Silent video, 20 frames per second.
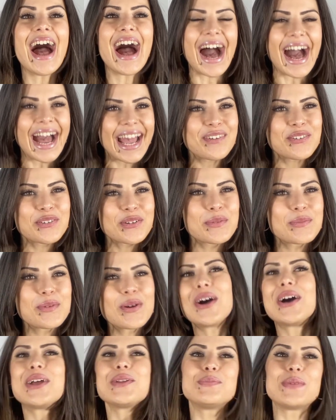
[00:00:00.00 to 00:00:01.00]

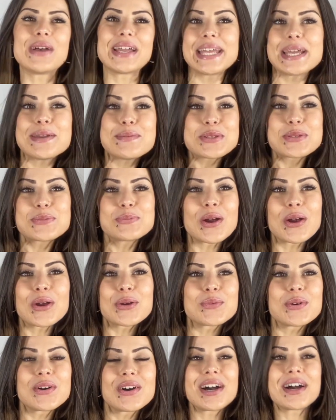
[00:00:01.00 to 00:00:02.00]
Hi everyone, my name
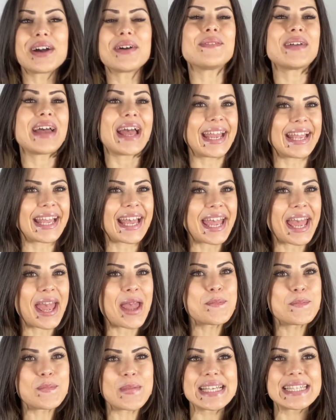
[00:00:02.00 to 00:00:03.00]
Hi everyone, my name
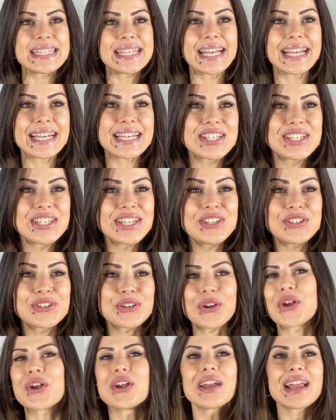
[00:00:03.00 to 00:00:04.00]
is Miss English
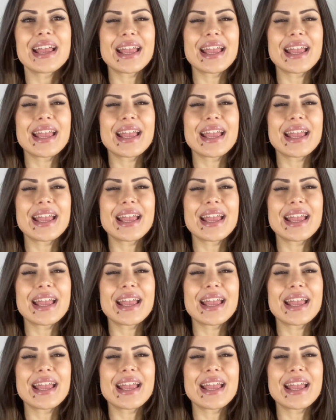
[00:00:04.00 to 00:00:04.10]
Teacher.